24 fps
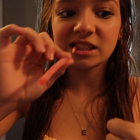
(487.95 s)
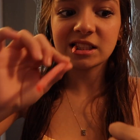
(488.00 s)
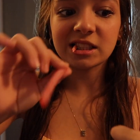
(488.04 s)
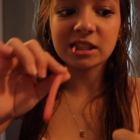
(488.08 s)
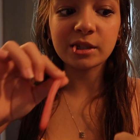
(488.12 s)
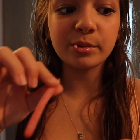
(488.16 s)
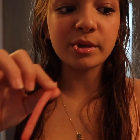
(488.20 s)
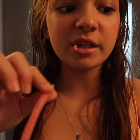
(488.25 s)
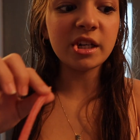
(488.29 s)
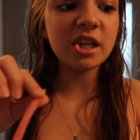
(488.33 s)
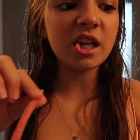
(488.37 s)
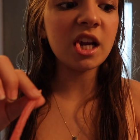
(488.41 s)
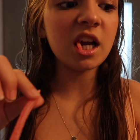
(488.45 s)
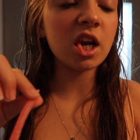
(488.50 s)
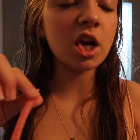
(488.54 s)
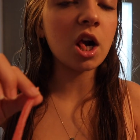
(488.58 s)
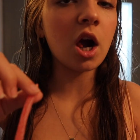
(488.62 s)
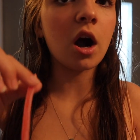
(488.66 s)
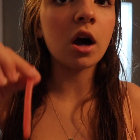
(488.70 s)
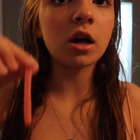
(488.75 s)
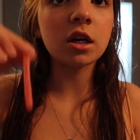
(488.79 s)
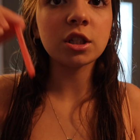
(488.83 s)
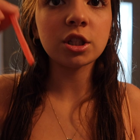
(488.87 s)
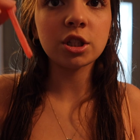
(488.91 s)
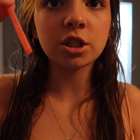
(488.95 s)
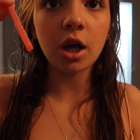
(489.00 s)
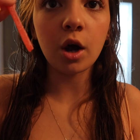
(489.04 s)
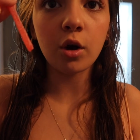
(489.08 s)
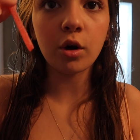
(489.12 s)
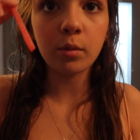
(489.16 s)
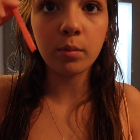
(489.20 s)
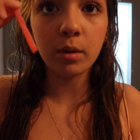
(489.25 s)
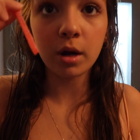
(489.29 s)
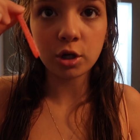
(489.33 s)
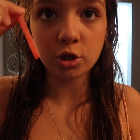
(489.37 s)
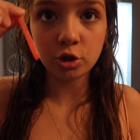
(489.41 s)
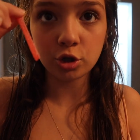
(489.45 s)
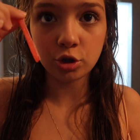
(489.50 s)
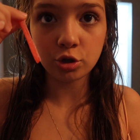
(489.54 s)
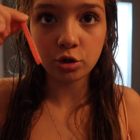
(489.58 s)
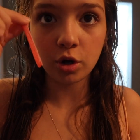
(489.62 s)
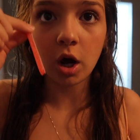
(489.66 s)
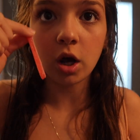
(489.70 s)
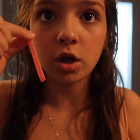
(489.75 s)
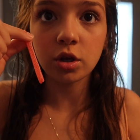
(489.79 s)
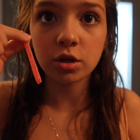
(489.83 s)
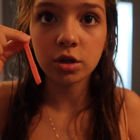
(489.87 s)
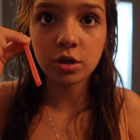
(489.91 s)
and I'm eating Sour Punch
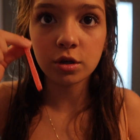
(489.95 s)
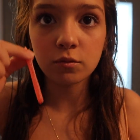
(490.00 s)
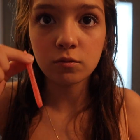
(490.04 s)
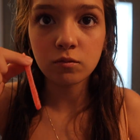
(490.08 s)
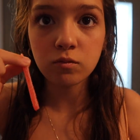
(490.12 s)
straws.